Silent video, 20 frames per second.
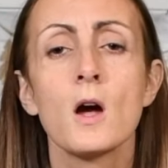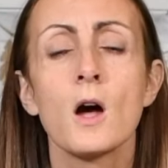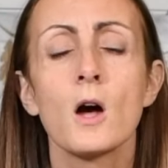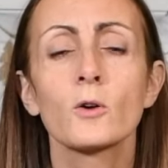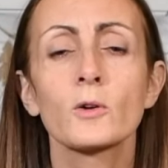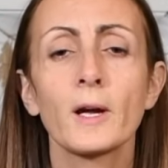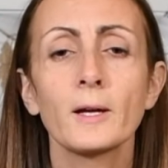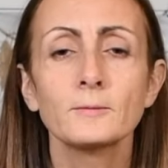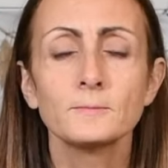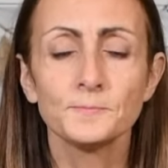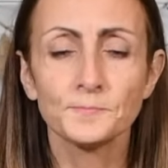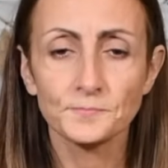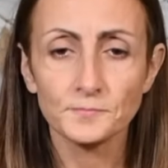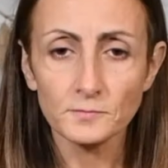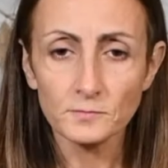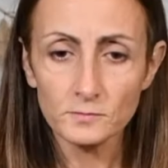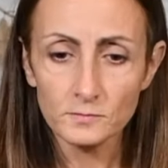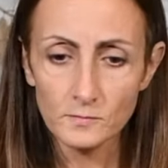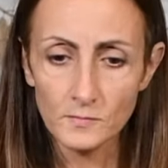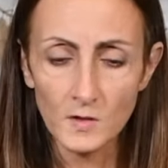Okay.
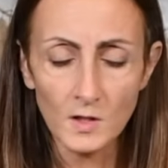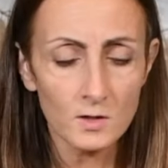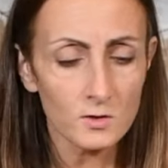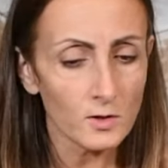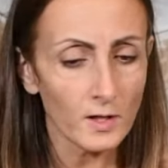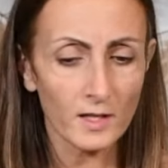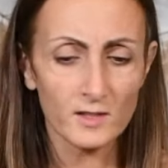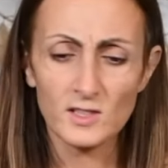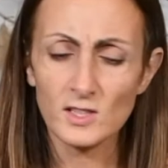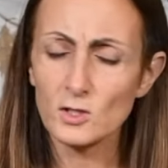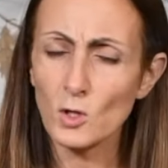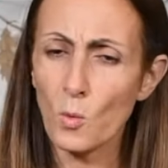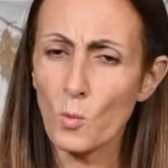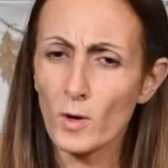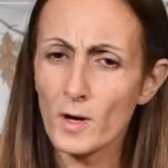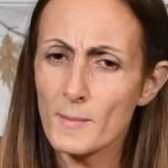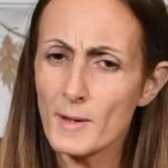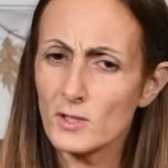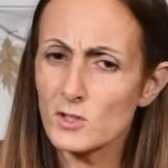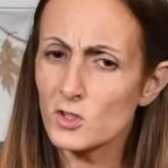So like I said, don't
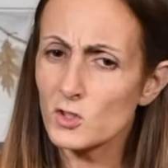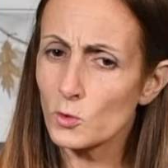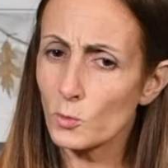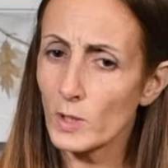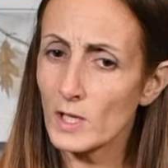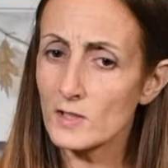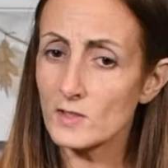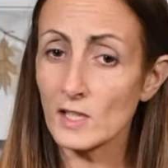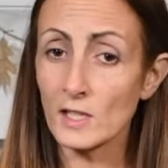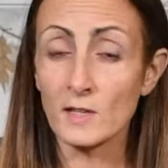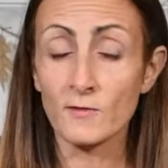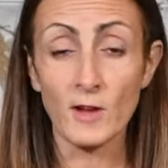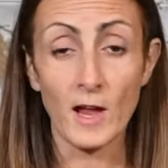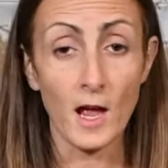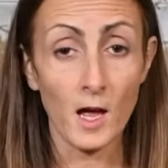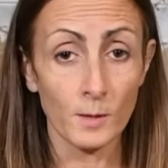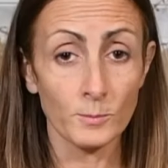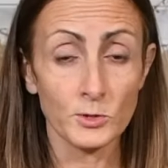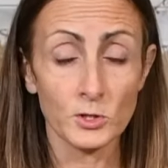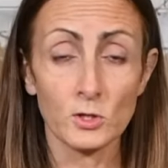worry about squeezing. If it
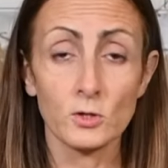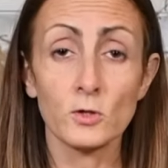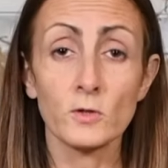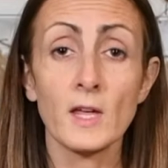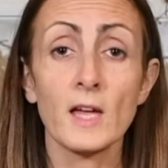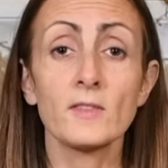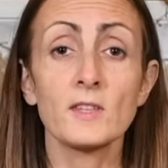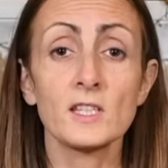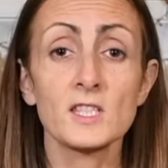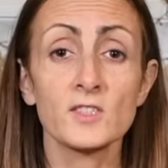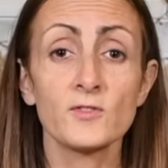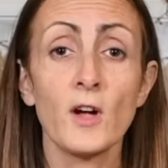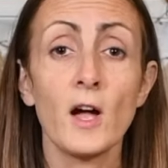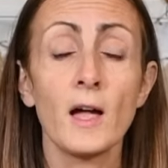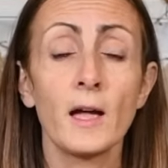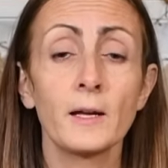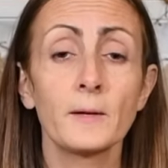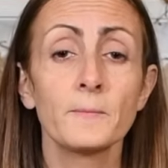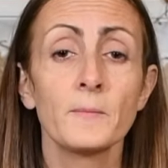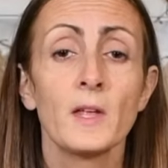helps you do that, that's
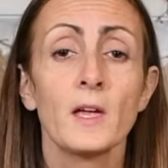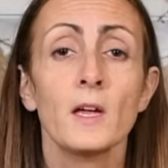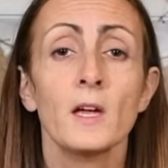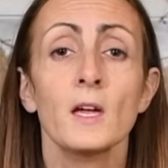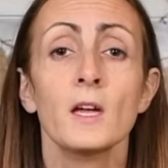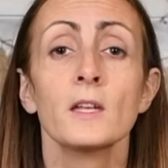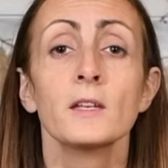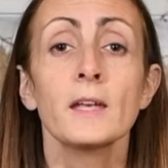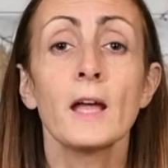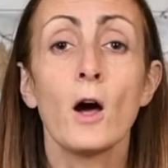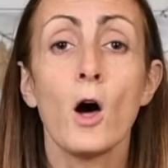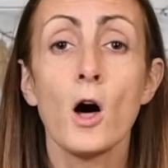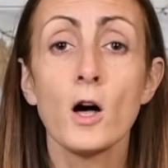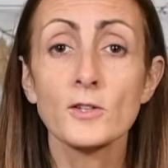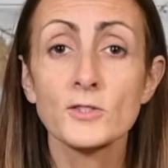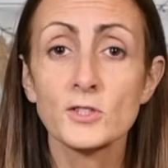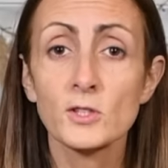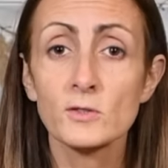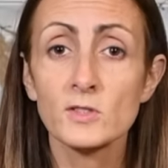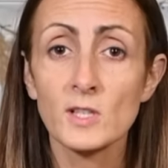fine. Now
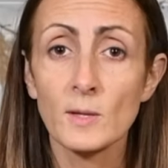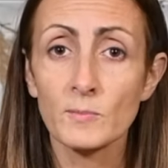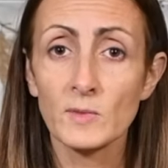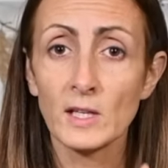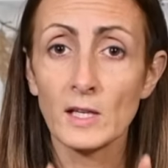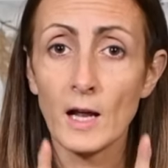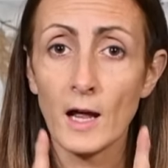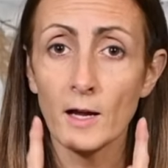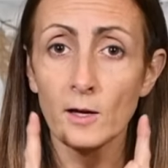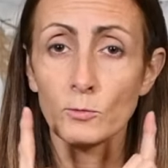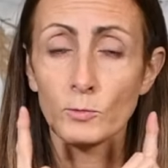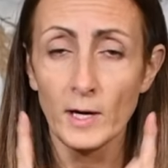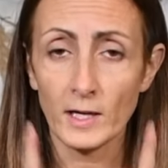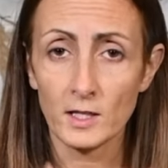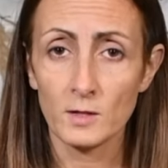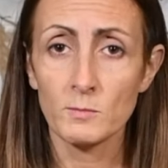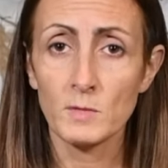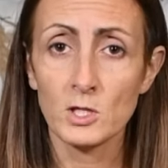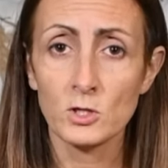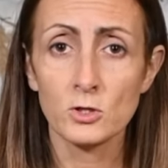also something I
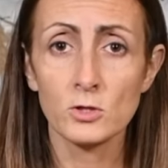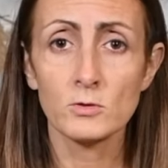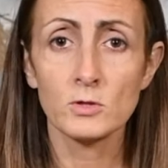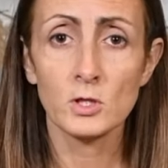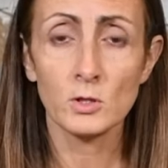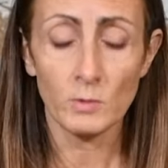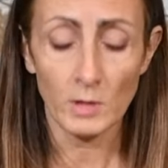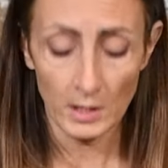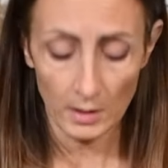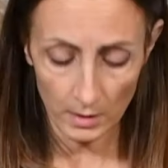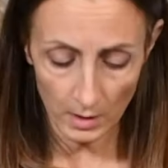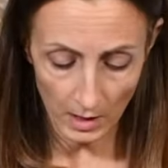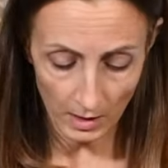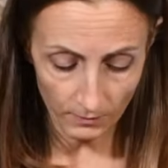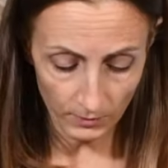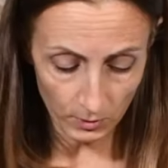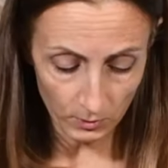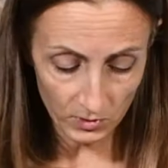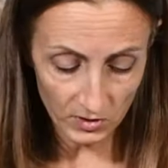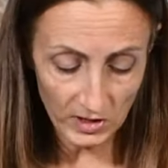recommend you doing,
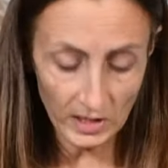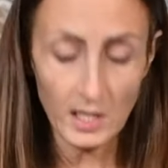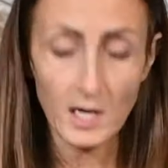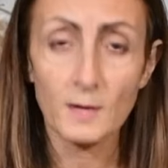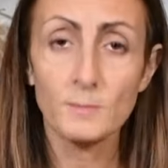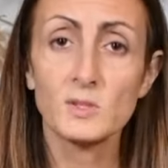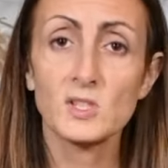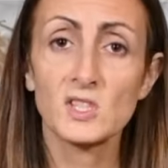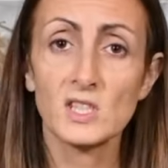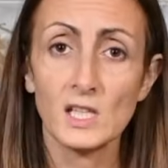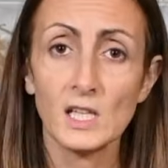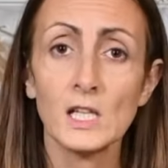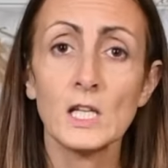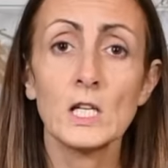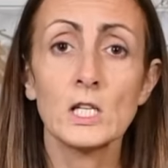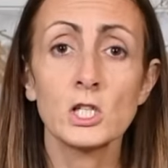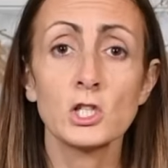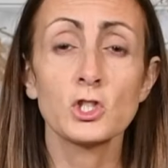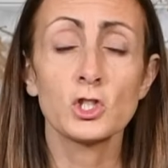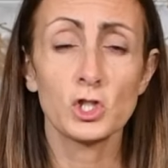if you see I'm sitting
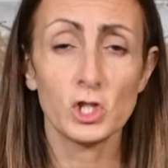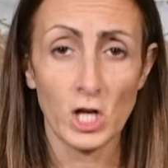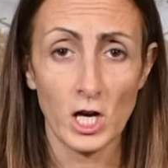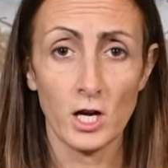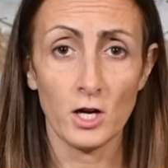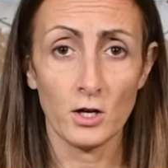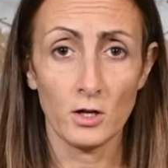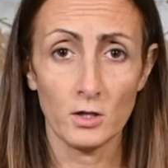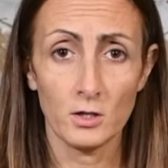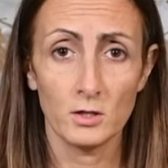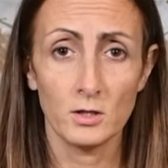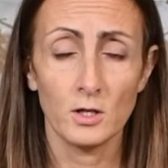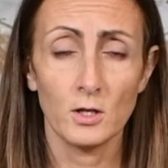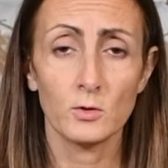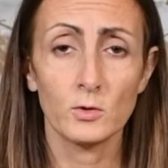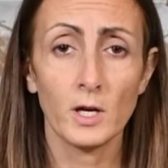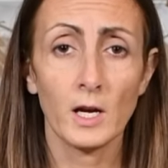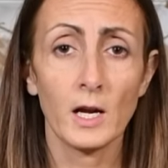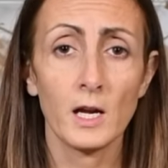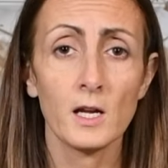in a chair,
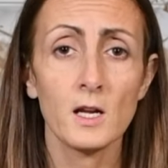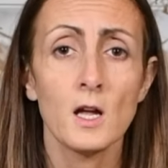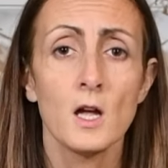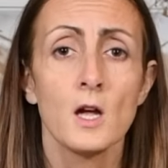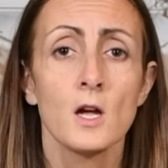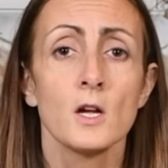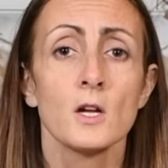okay?